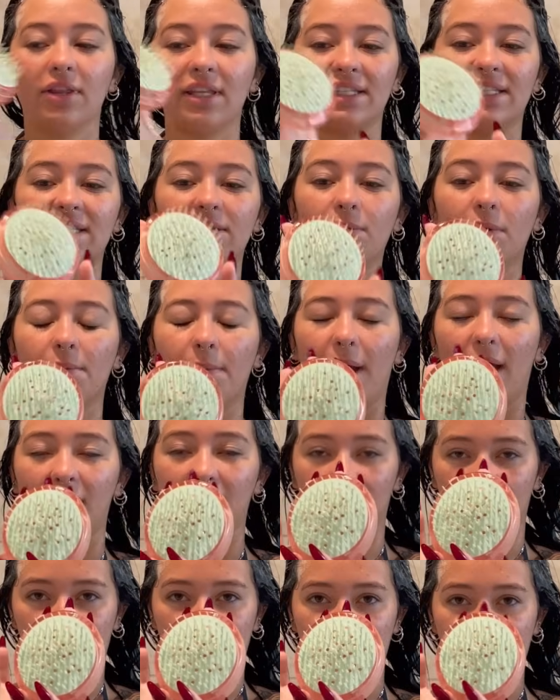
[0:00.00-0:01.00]
this is what
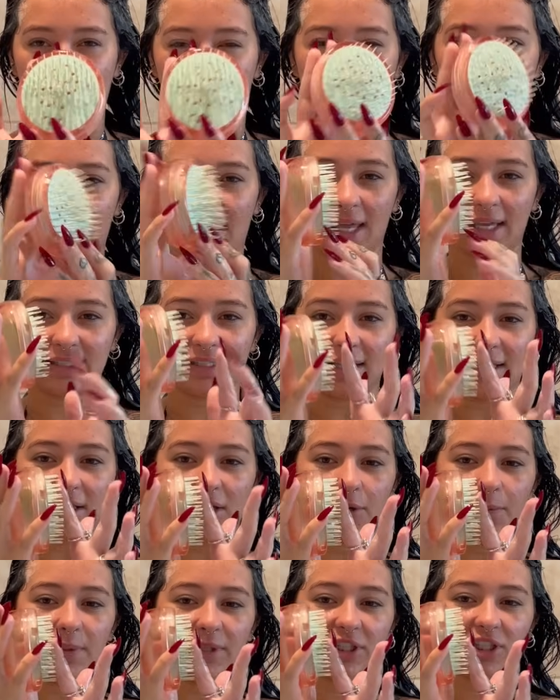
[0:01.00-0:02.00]
mine looks like. It's a
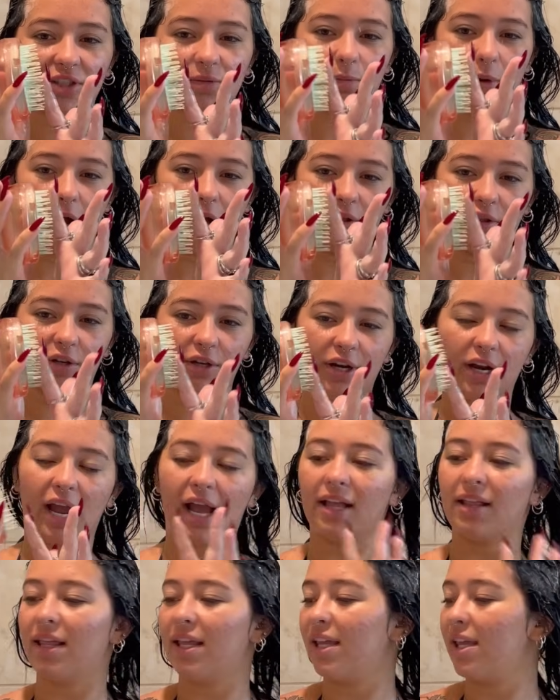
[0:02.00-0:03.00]
little bit smaller.
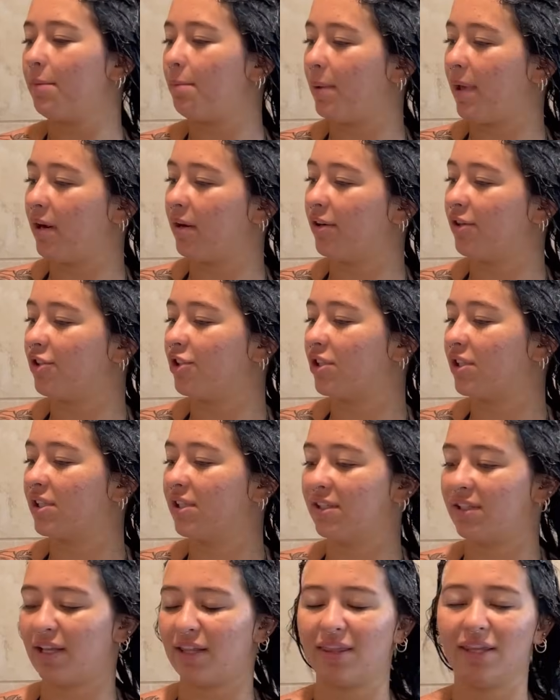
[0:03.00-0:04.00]
I like it better just
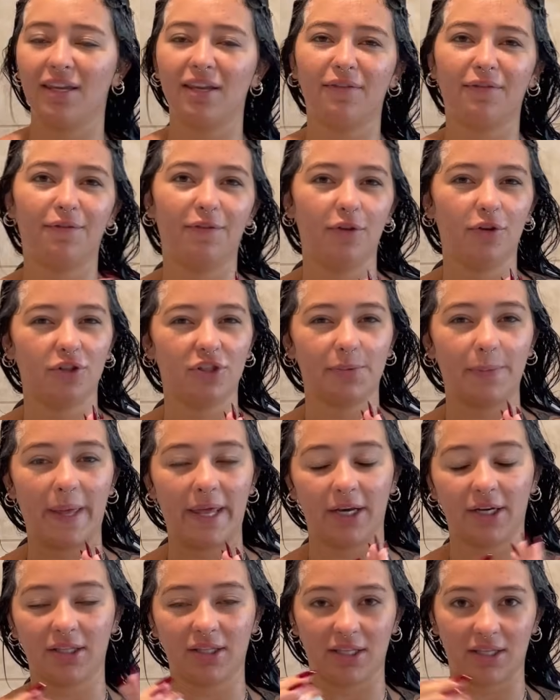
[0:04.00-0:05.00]
cause I think it feels
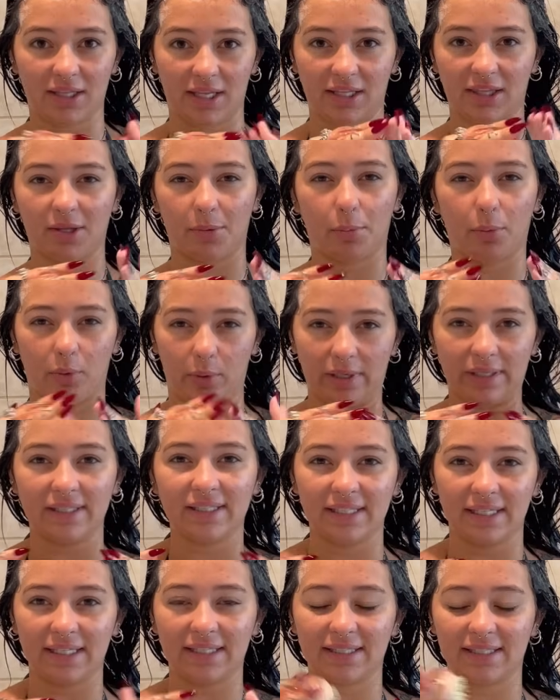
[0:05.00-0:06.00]
better than like the
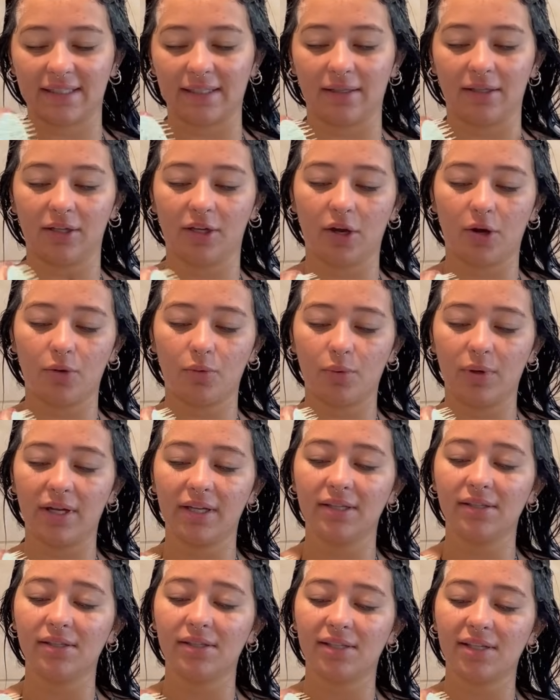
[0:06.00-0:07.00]
pointy silicone
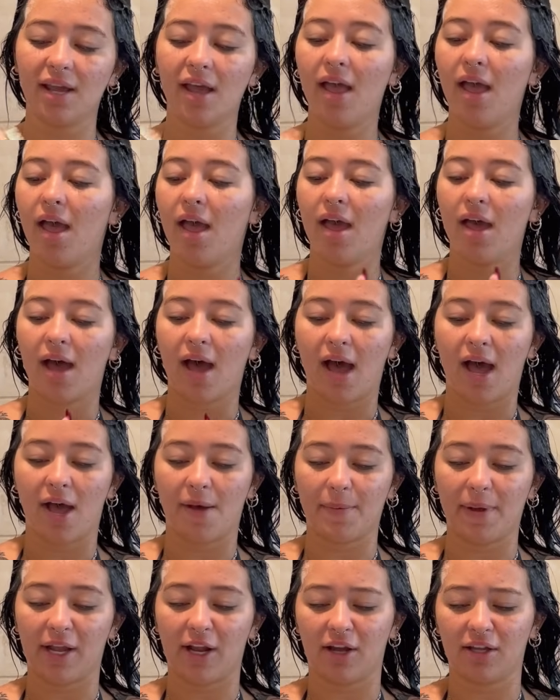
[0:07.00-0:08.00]
ones.
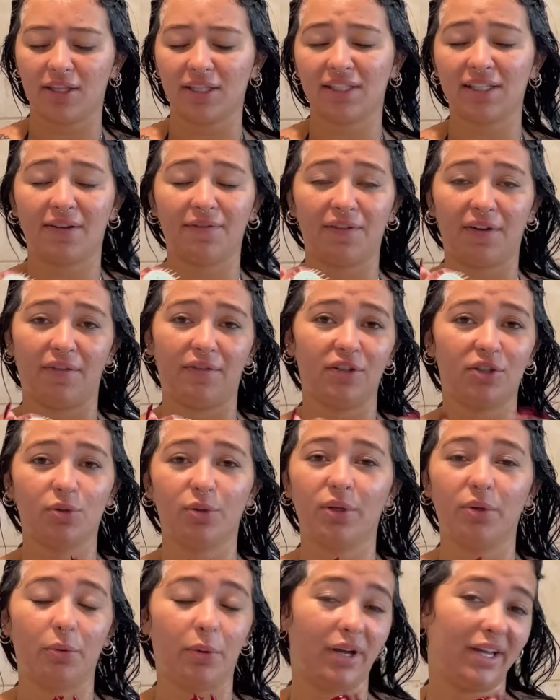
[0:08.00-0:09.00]
I got this at Forever
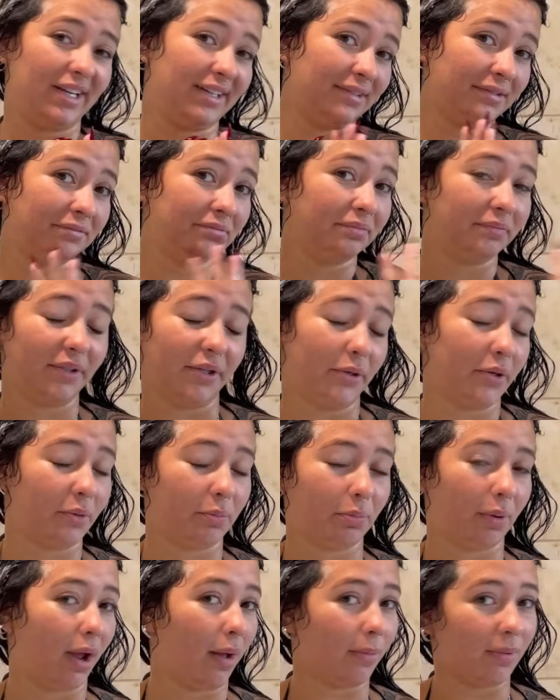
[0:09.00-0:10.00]
21. You
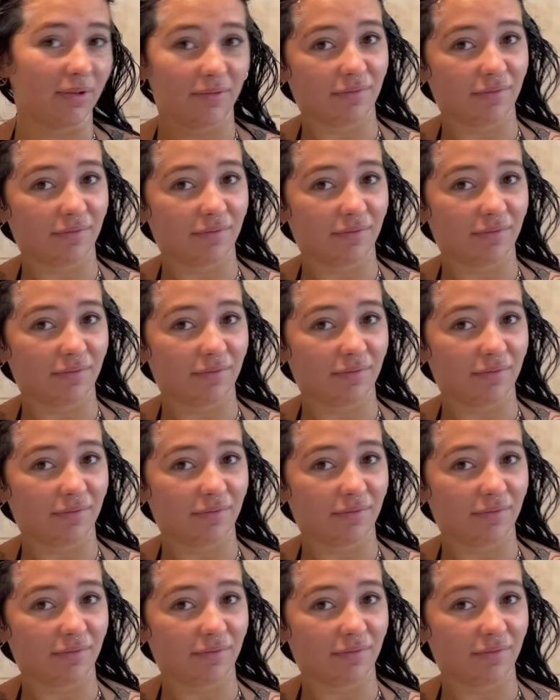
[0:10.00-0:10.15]
could probably